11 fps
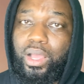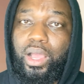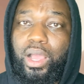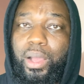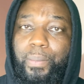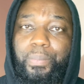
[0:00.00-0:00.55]

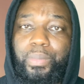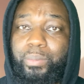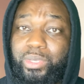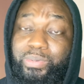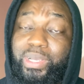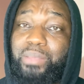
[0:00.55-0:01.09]
Um, I'm
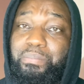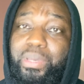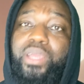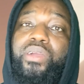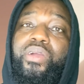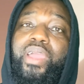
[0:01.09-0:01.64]
expecting
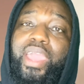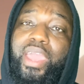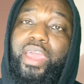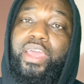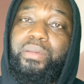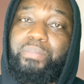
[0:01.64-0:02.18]
bigger
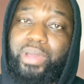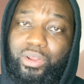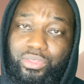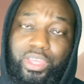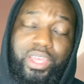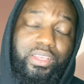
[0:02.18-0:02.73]
and better
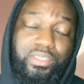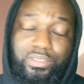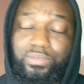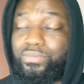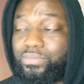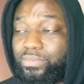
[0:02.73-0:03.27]

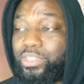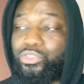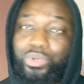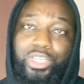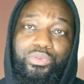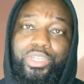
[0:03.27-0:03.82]
things in
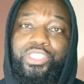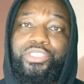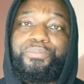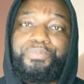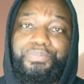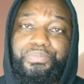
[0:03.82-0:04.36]

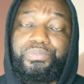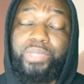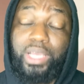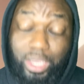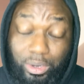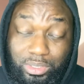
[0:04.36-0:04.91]
2022.
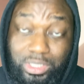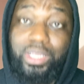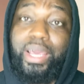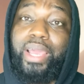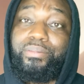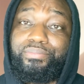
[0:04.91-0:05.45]
I guarantee
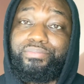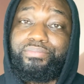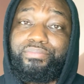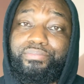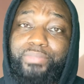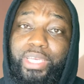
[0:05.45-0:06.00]
that.
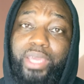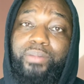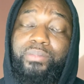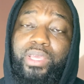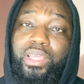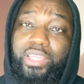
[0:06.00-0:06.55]
Again,
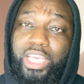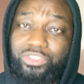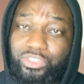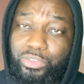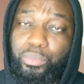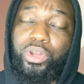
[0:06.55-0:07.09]
thanks for
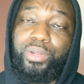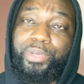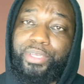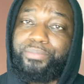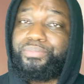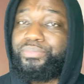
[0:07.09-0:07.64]
supporting me,
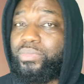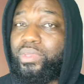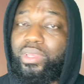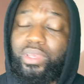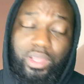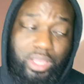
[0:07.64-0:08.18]

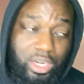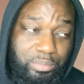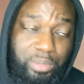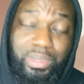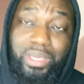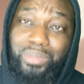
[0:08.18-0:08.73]
letting me
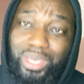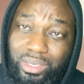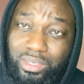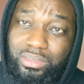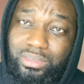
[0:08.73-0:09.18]
be me.